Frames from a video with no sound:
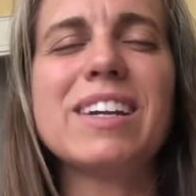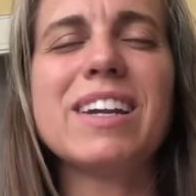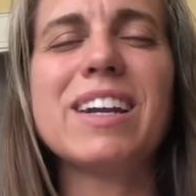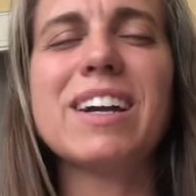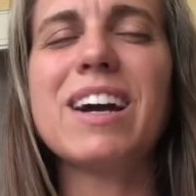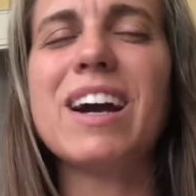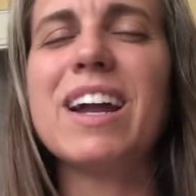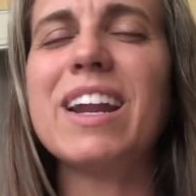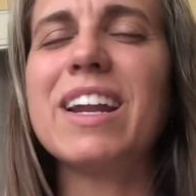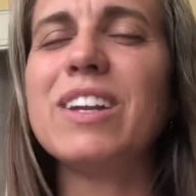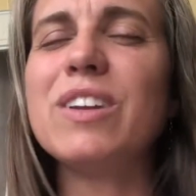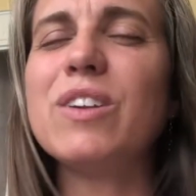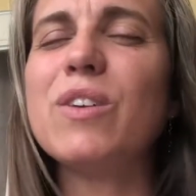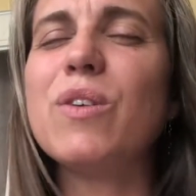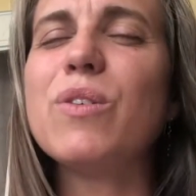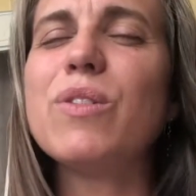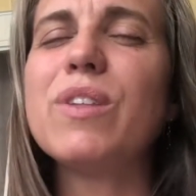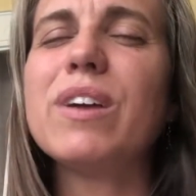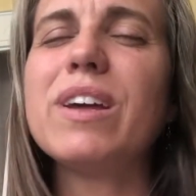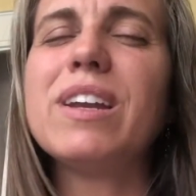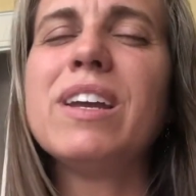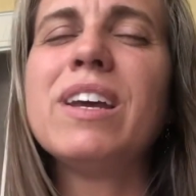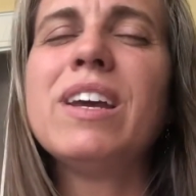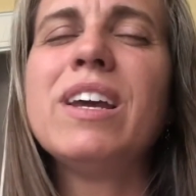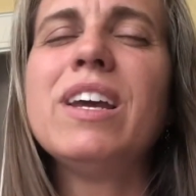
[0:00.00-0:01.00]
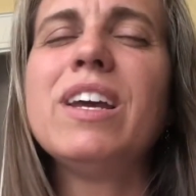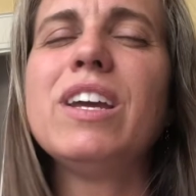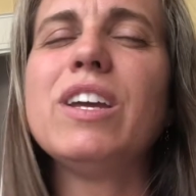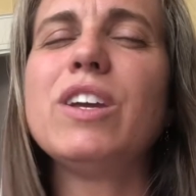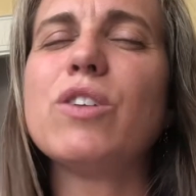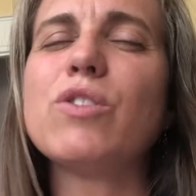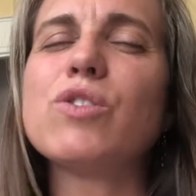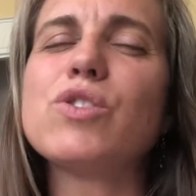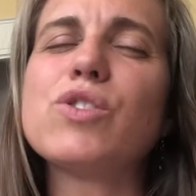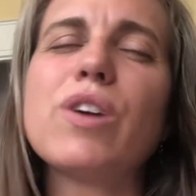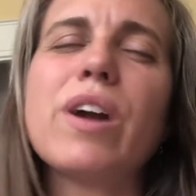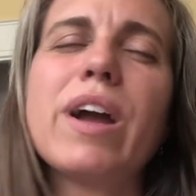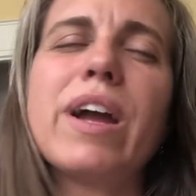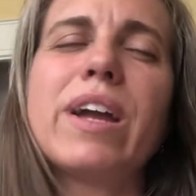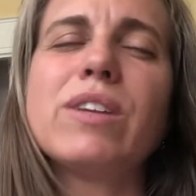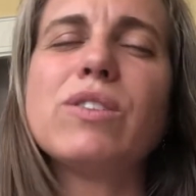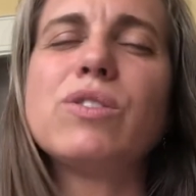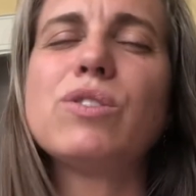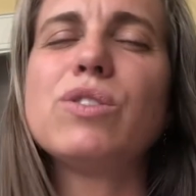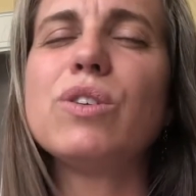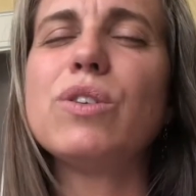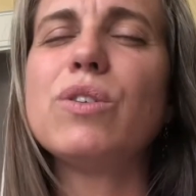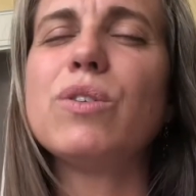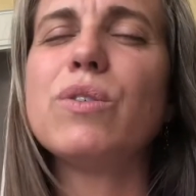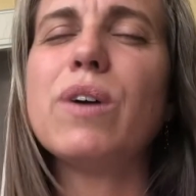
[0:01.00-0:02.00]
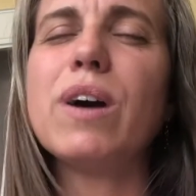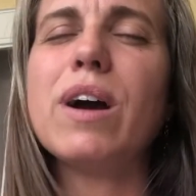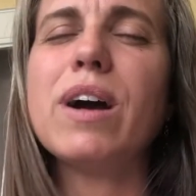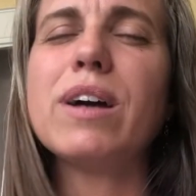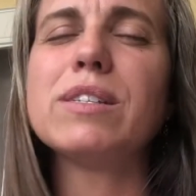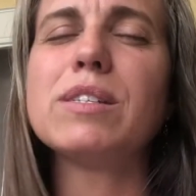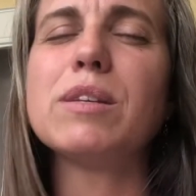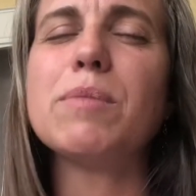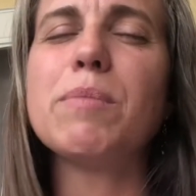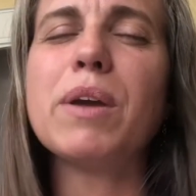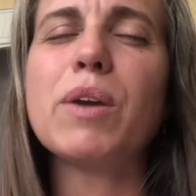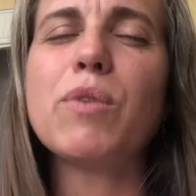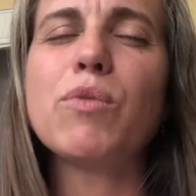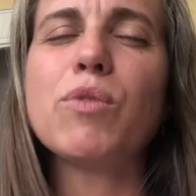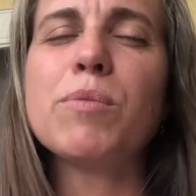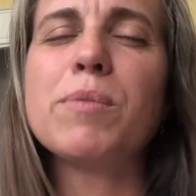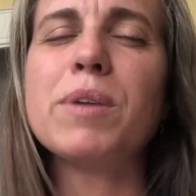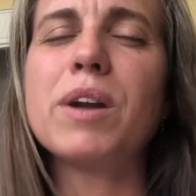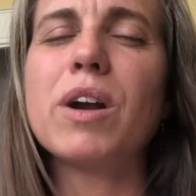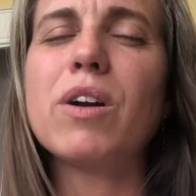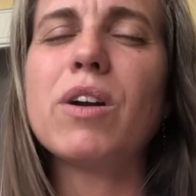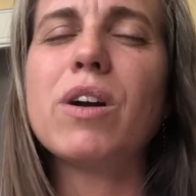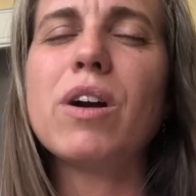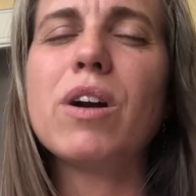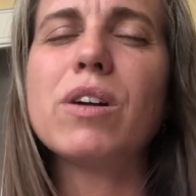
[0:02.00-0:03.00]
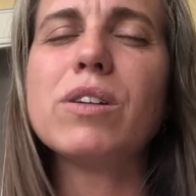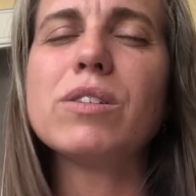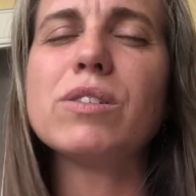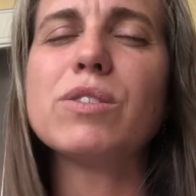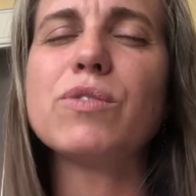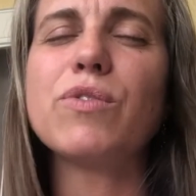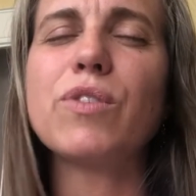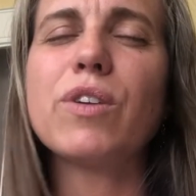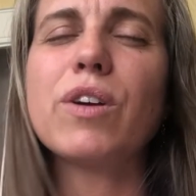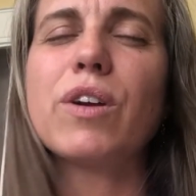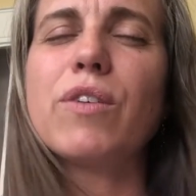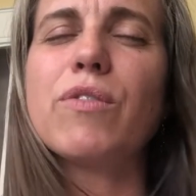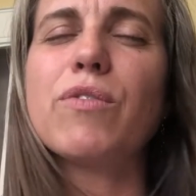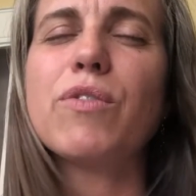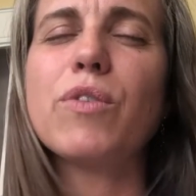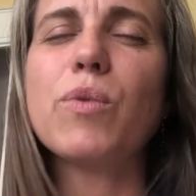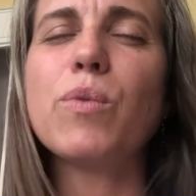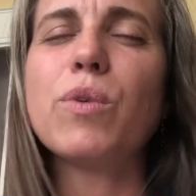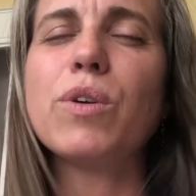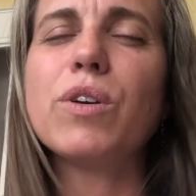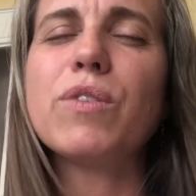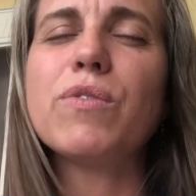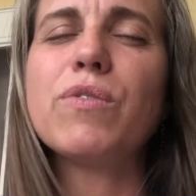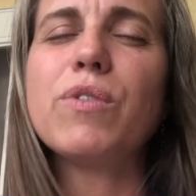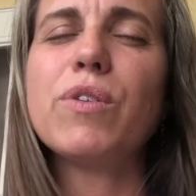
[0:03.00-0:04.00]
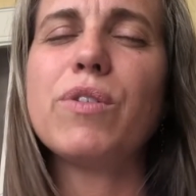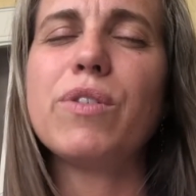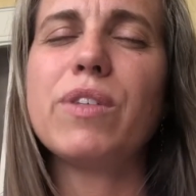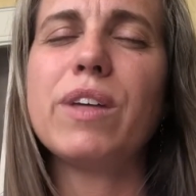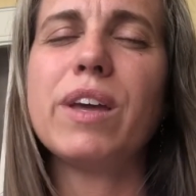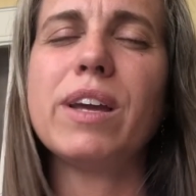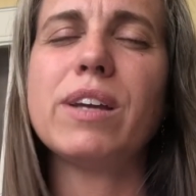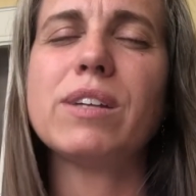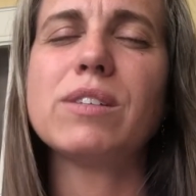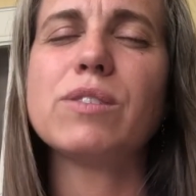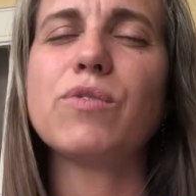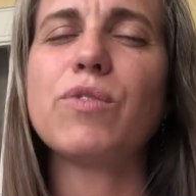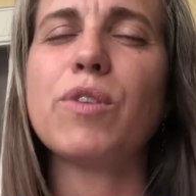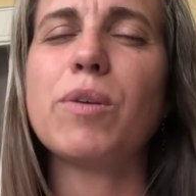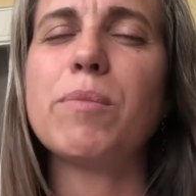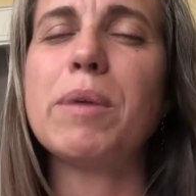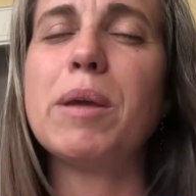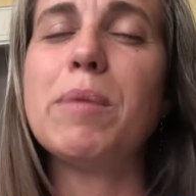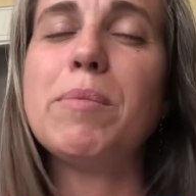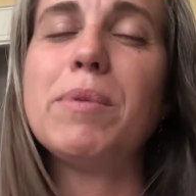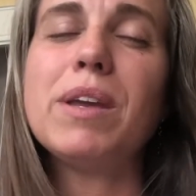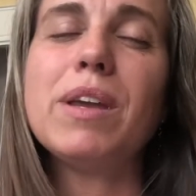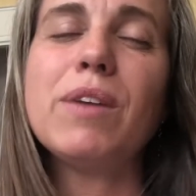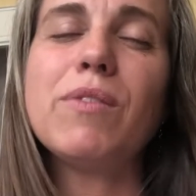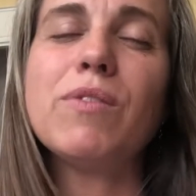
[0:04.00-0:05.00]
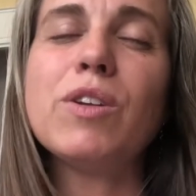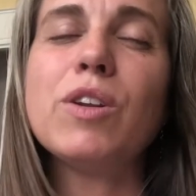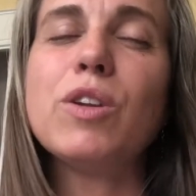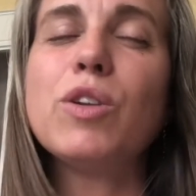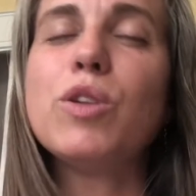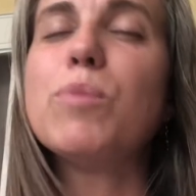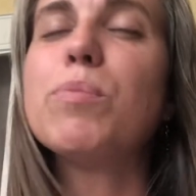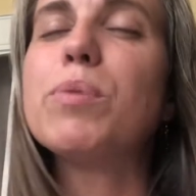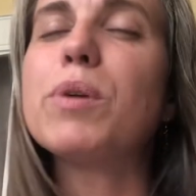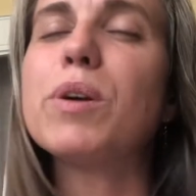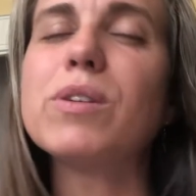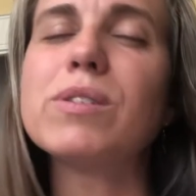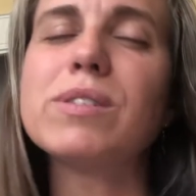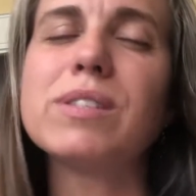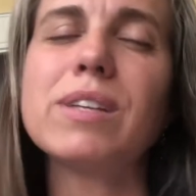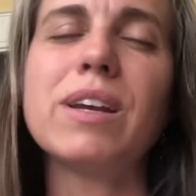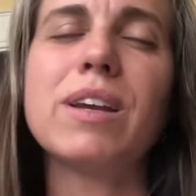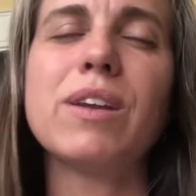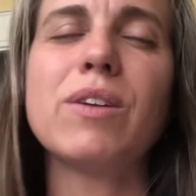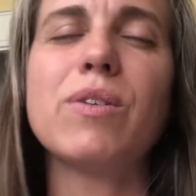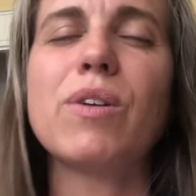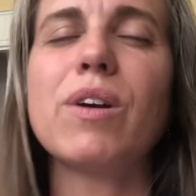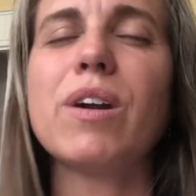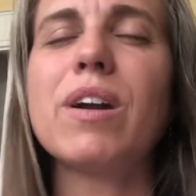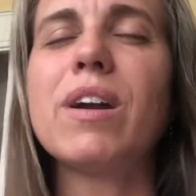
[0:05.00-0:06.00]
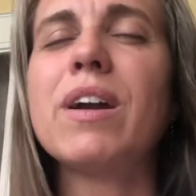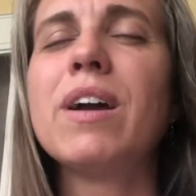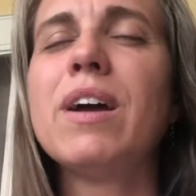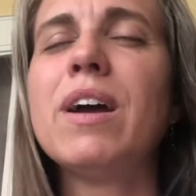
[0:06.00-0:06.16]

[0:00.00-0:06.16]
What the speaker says: And God, I know that you're trying to make room in our hearts for wonderful things, for maybe even a new person or